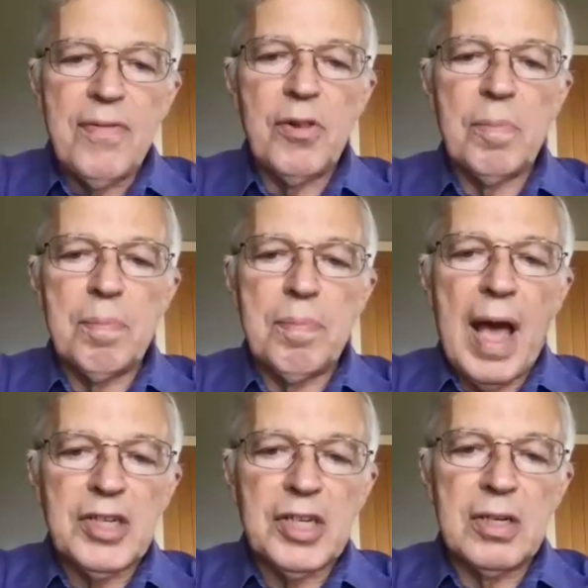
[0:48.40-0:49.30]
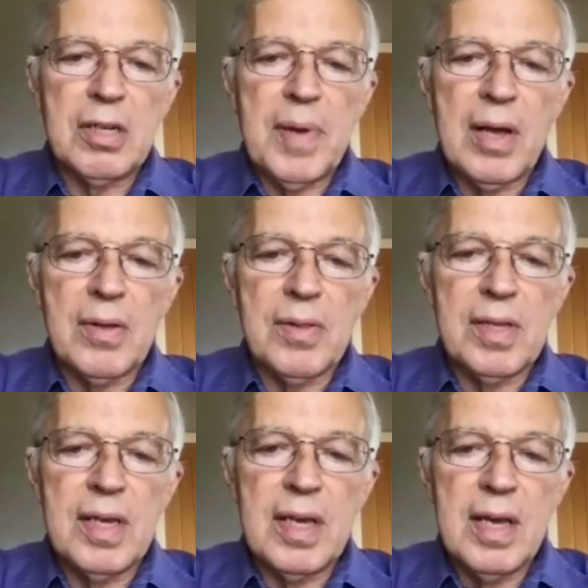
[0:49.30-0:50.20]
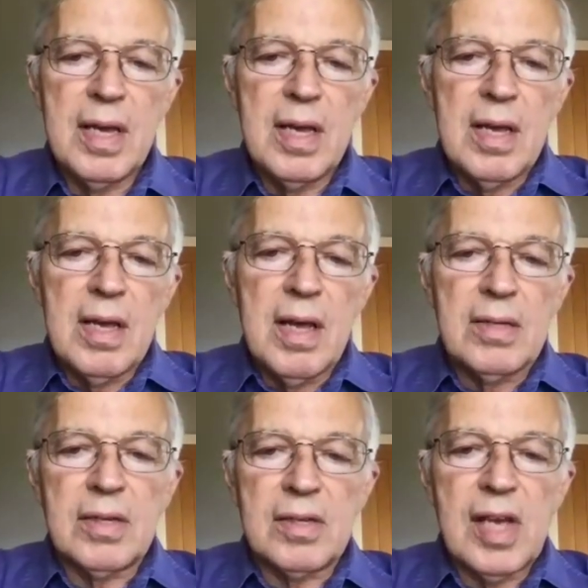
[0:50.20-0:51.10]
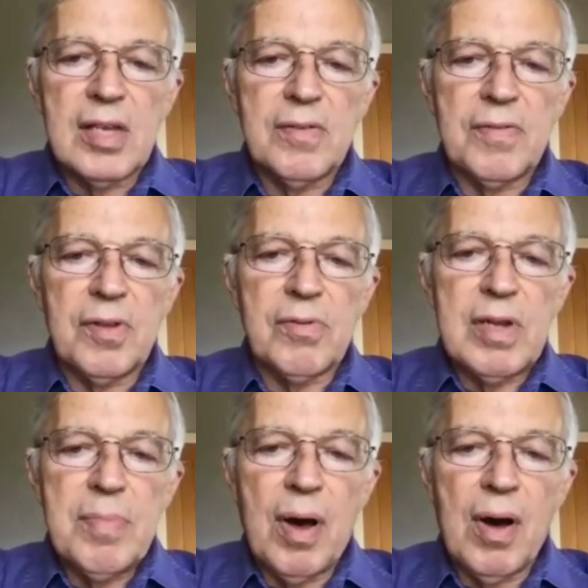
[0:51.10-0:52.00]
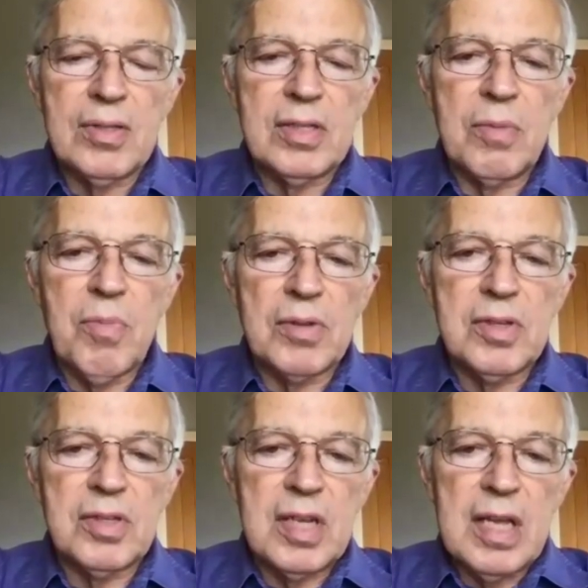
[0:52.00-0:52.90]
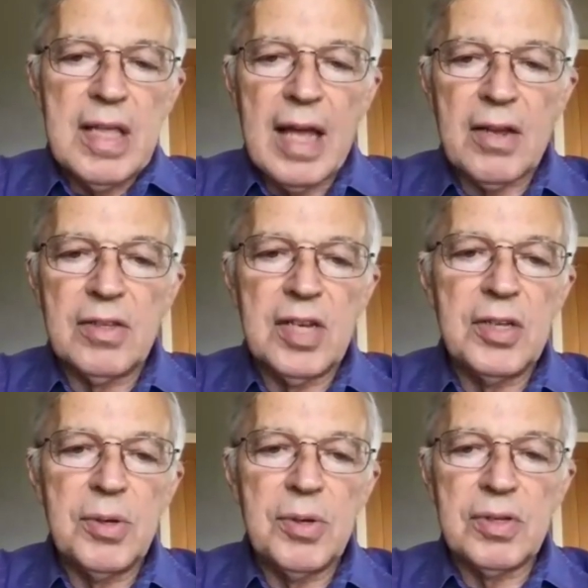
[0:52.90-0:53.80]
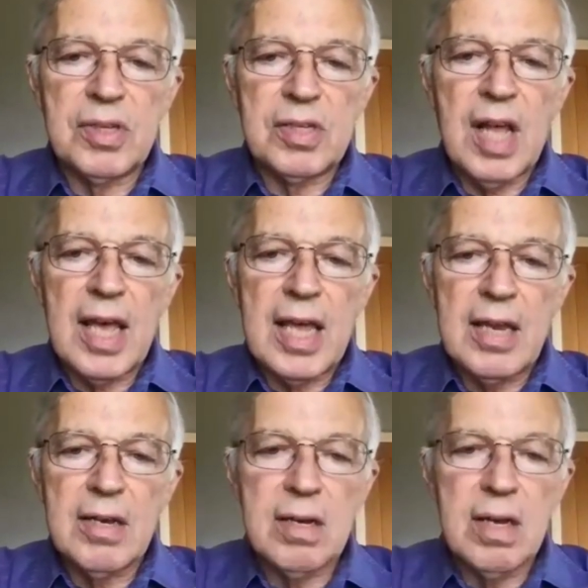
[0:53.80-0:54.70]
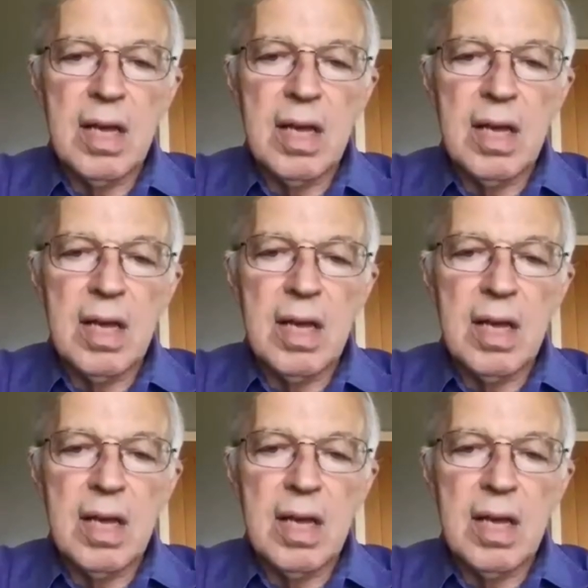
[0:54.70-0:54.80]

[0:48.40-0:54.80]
I feel passionate about the success of the Green Party and want to see that continued and sustained.